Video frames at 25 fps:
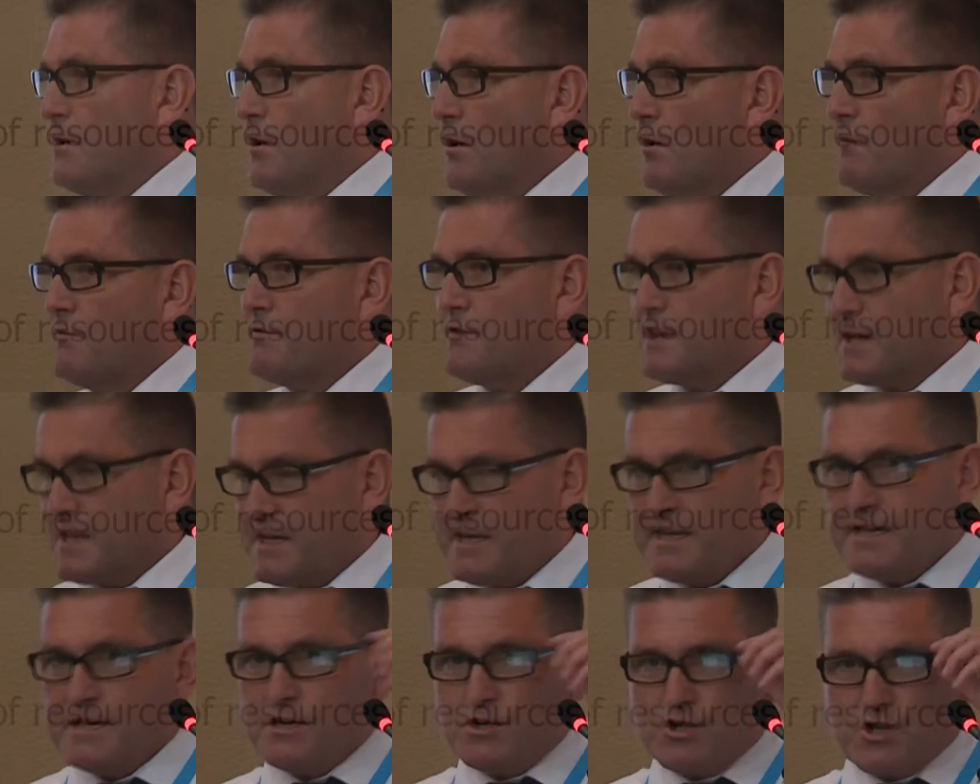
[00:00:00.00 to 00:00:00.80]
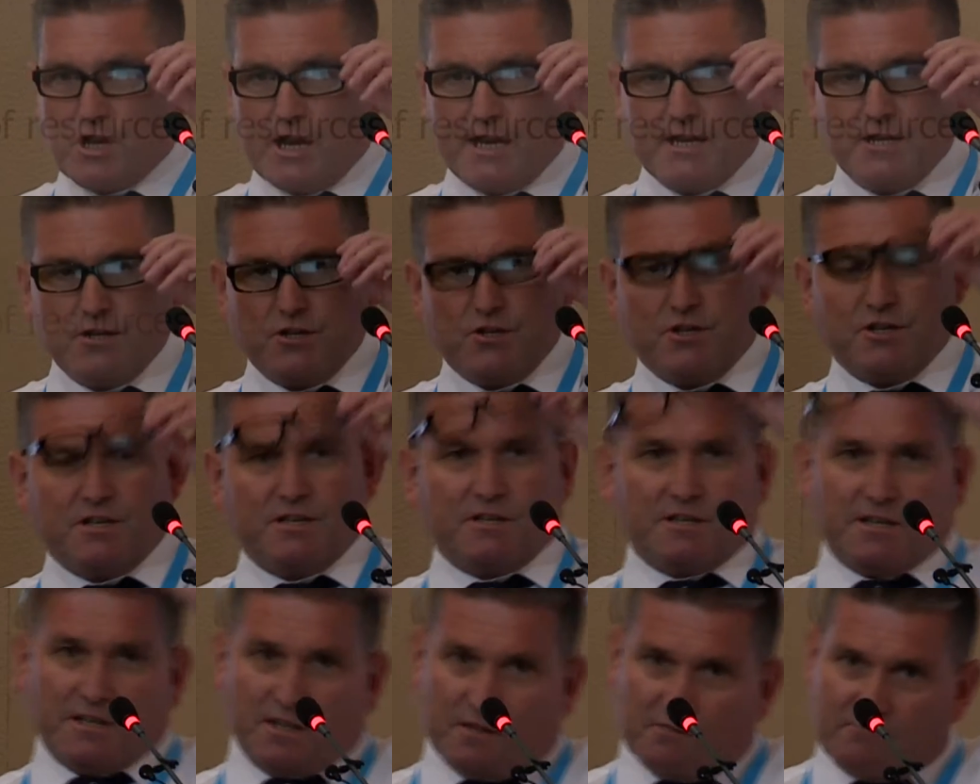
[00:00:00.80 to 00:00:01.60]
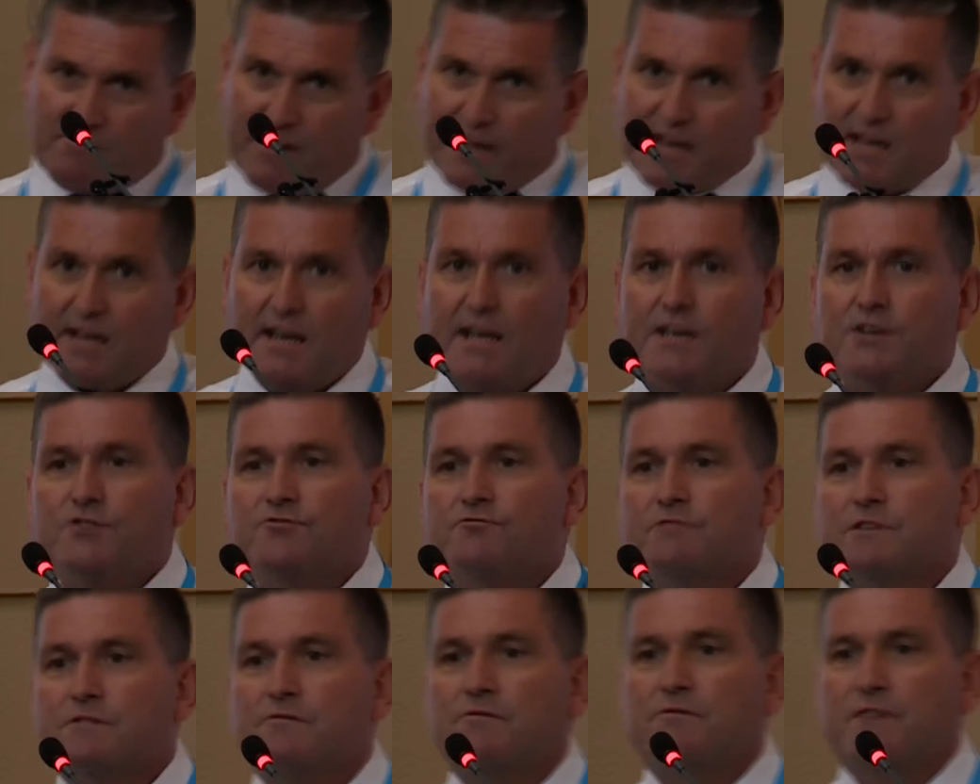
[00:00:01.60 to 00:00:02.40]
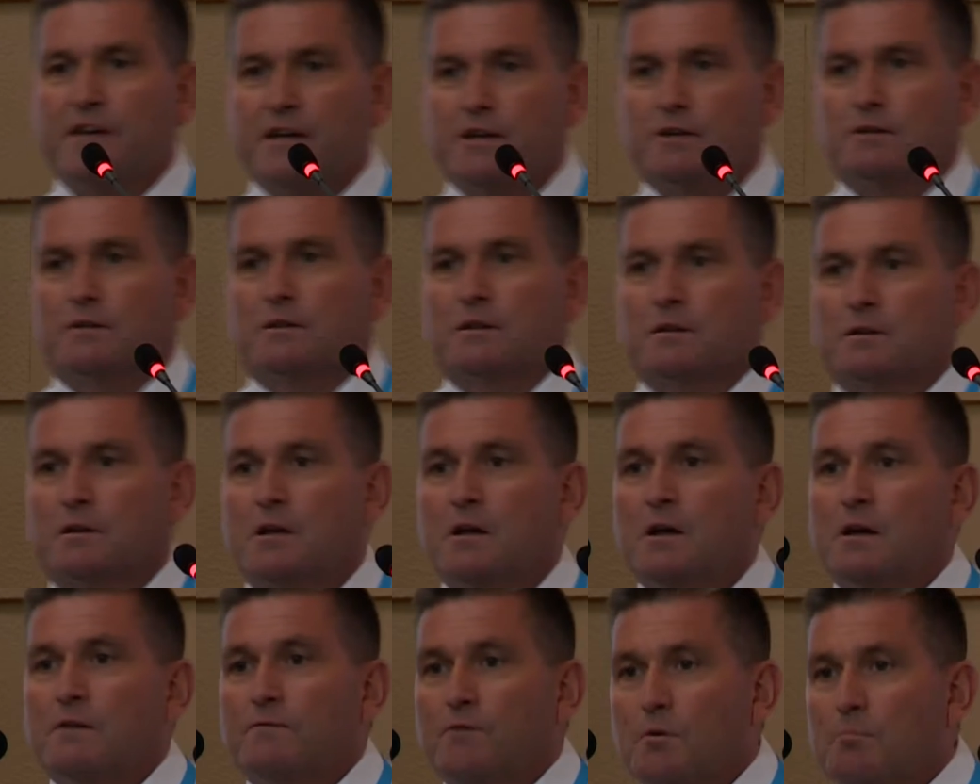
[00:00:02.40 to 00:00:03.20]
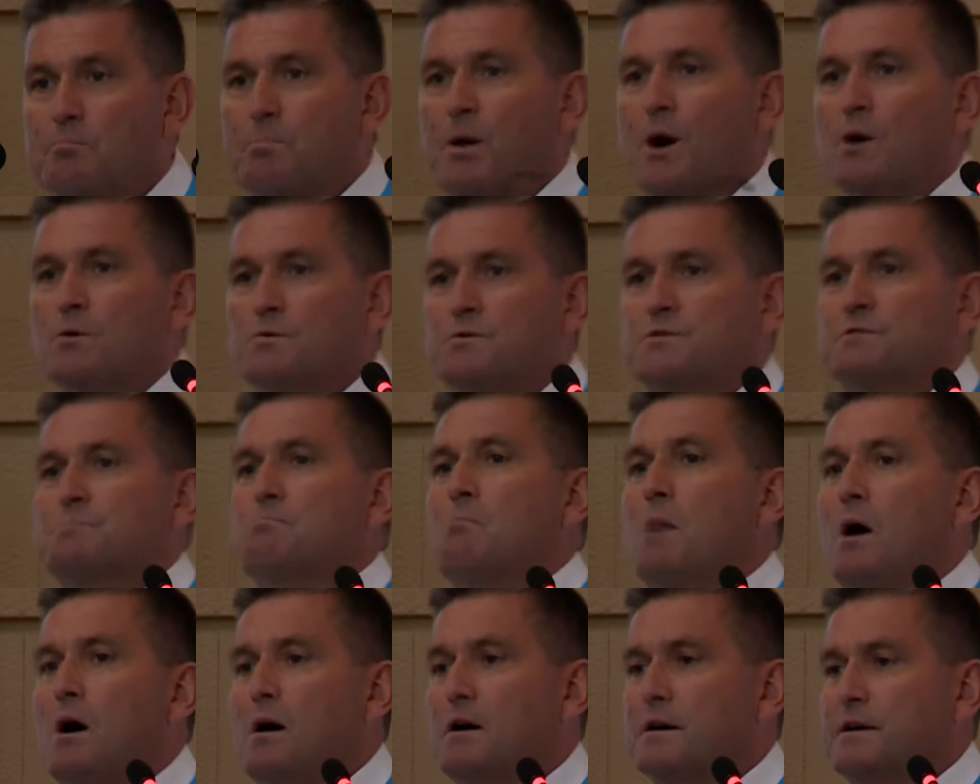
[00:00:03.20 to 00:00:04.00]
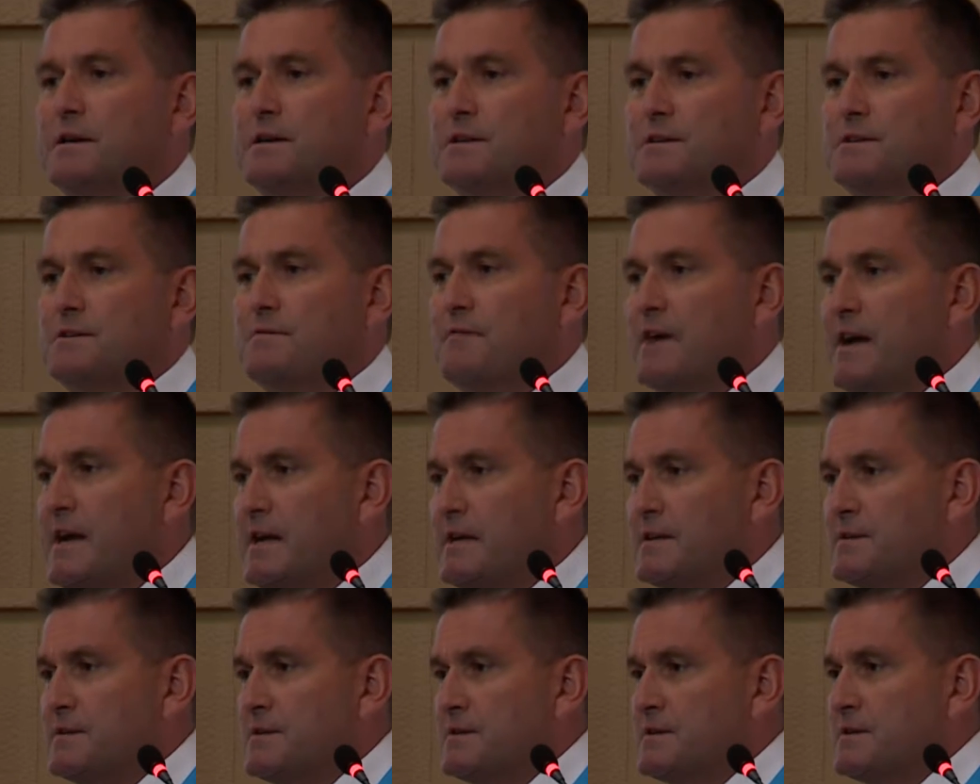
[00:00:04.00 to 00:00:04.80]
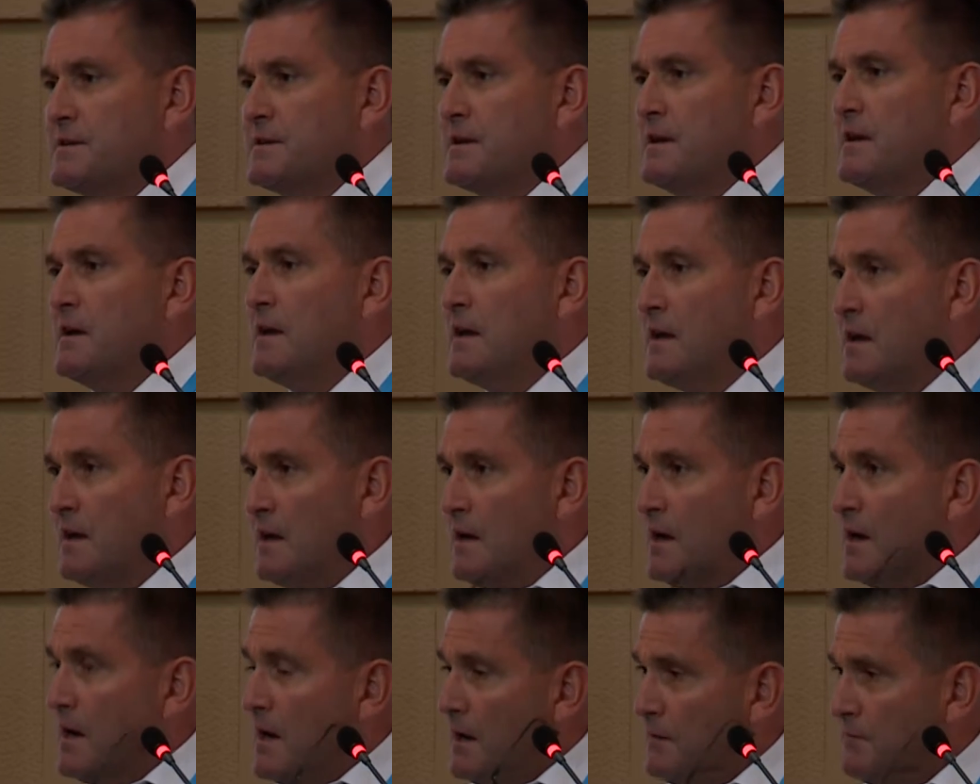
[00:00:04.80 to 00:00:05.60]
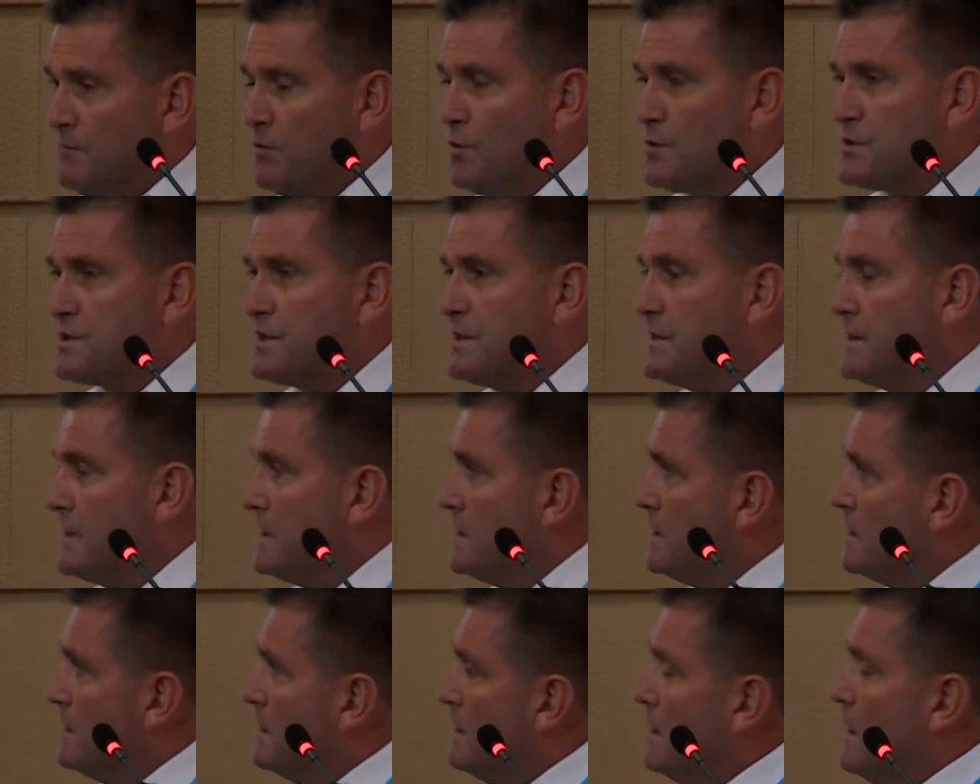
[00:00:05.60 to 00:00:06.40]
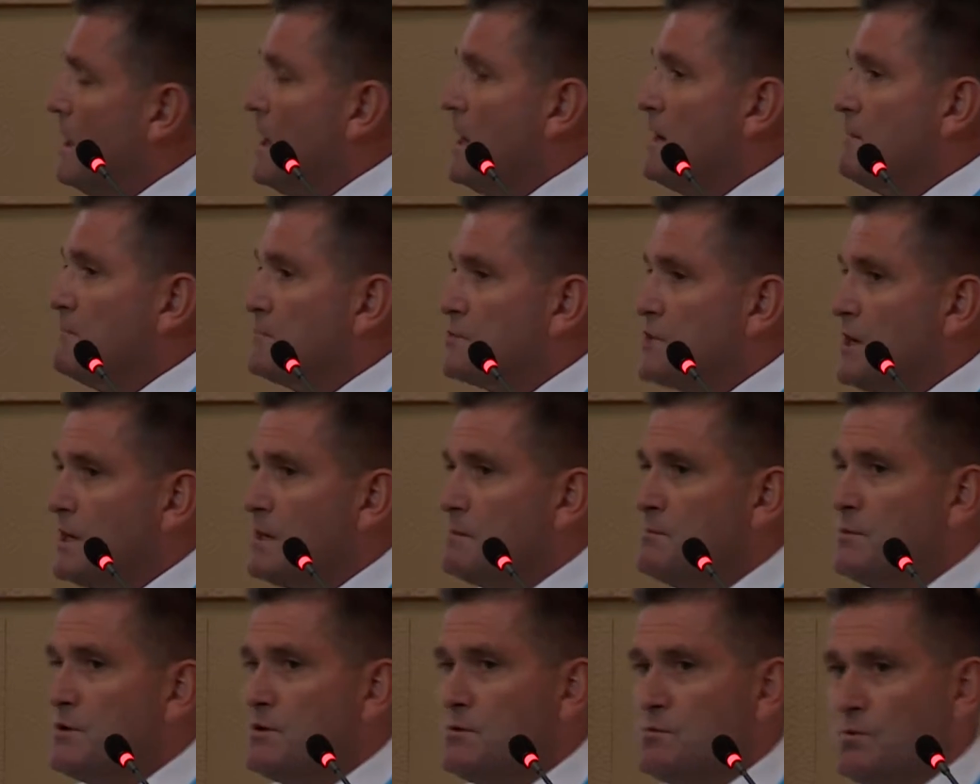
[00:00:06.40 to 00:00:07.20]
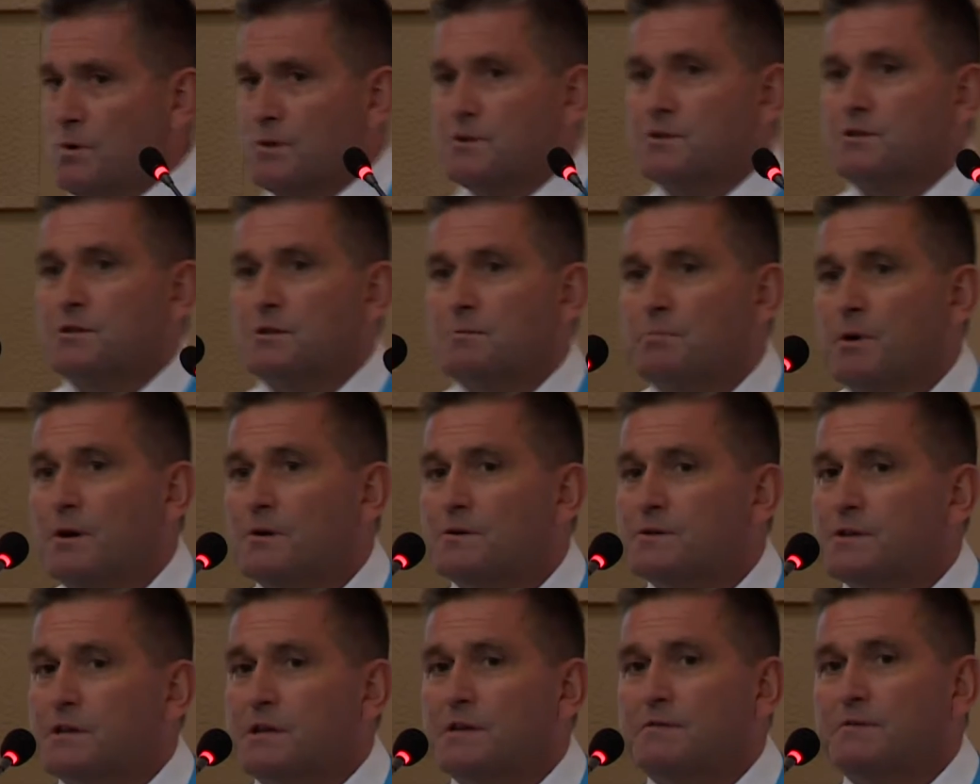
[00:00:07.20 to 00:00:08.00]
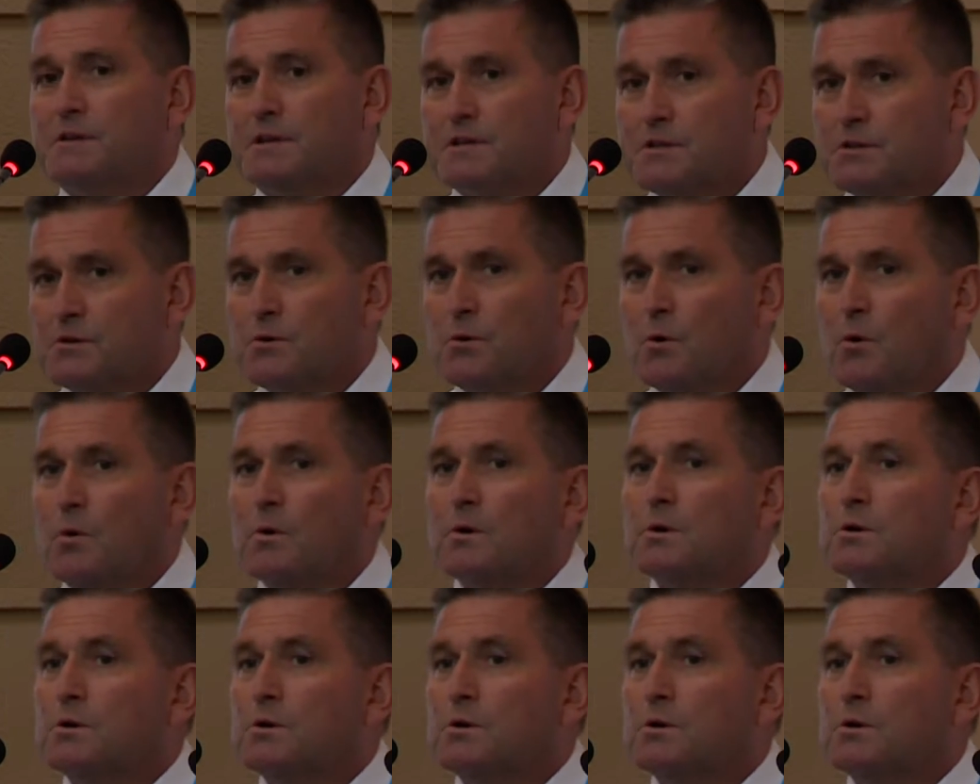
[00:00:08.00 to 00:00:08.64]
of the key changes in the regulatory field for post-market surveillance. Unfortunately, the gentleman who was supposed to give this talk